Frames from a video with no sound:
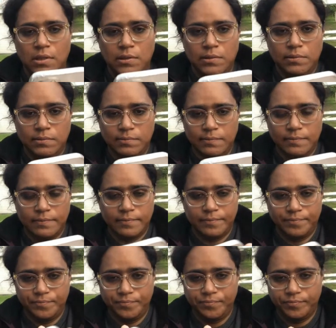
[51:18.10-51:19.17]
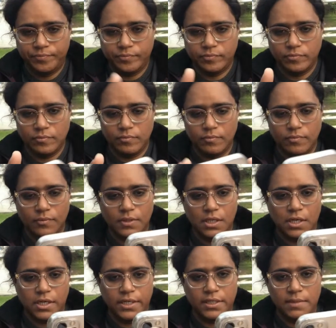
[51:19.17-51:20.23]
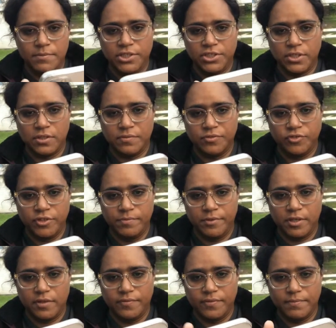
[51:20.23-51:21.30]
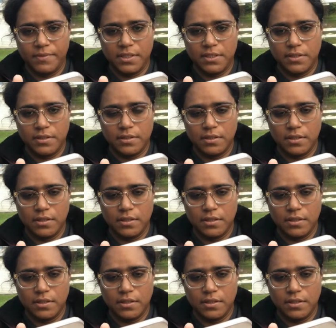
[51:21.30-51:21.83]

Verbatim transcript: Hmm. All right, let me shut off StreamYard from this.